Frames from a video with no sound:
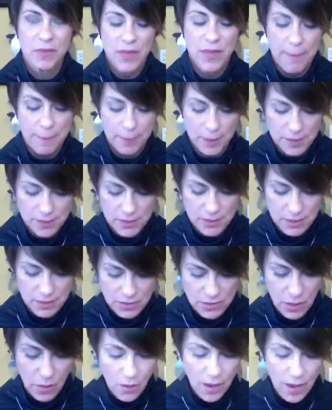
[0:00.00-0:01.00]
So
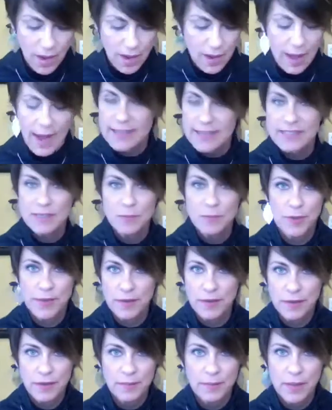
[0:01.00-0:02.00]
ask them where they heard
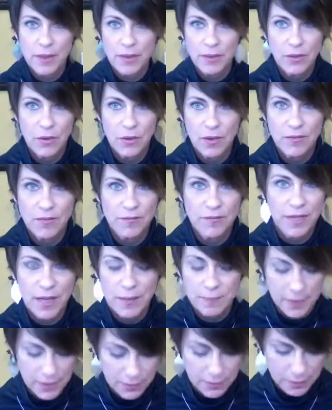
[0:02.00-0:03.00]
about your
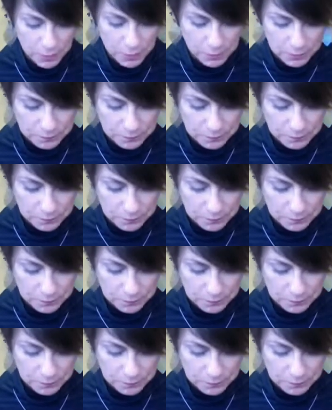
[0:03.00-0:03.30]
VIP group.